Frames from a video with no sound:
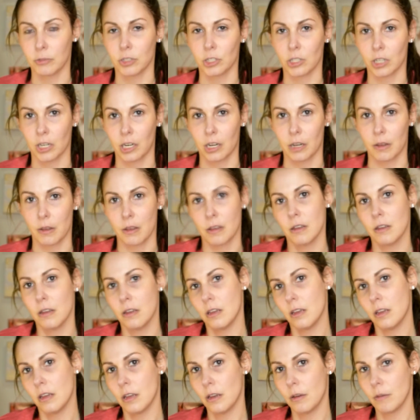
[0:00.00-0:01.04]
just gonna
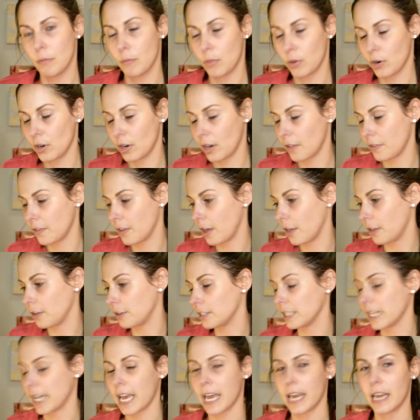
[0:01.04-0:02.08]
put it on the other
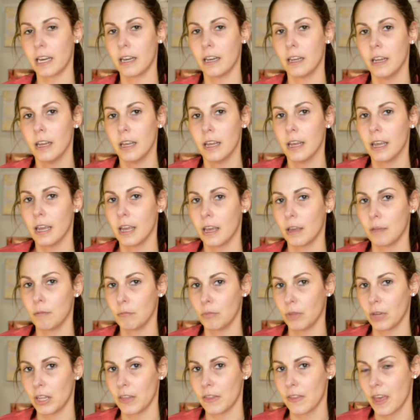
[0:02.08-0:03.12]
side and
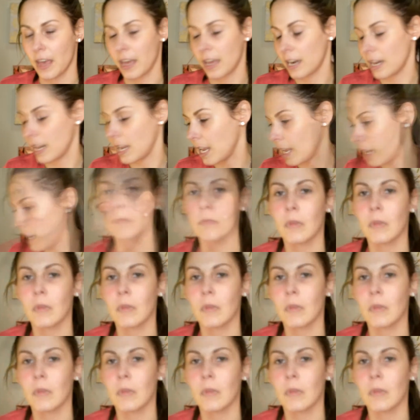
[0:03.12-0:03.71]
blend that in.